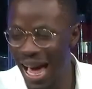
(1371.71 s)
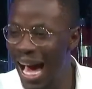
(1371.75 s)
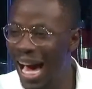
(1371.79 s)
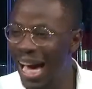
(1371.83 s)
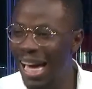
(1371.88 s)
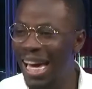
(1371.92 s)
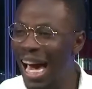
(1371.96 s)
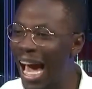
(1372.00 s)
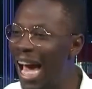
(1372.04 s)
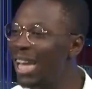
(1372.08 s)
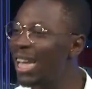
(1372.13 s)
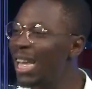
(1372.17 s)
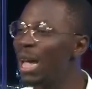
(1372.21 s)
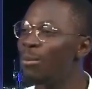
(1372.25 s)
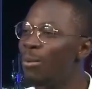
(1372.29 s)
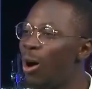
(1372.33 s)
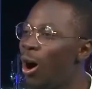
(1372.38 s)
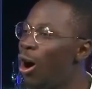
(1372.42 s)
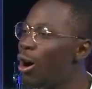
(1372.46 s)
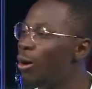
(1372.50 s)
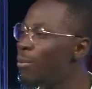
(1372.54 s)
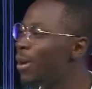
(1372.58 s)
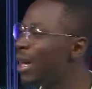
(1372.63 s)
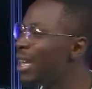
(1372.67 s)
A guy named
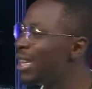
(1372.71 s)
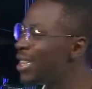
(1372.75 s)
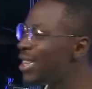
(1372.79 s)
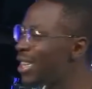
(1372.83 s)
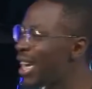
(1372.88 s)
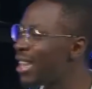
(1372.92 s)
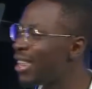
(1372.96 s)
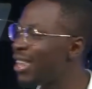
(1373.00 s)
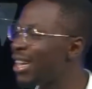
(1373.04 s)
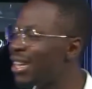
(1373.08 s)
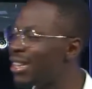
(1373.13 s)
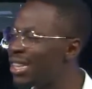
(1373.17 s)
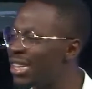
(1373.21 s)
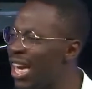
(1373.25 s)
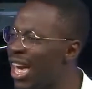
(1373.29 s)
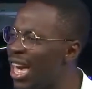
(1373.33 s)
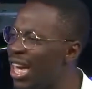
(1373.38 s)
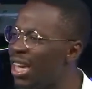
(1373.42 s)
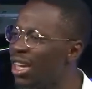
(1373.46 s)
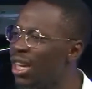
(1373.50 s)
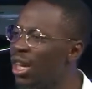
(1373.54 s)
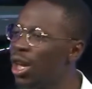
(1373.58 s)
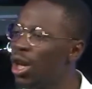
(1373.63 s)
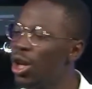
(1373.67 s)
Harman said this
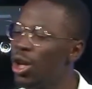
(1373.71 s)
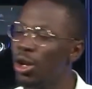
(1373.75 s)
Hey,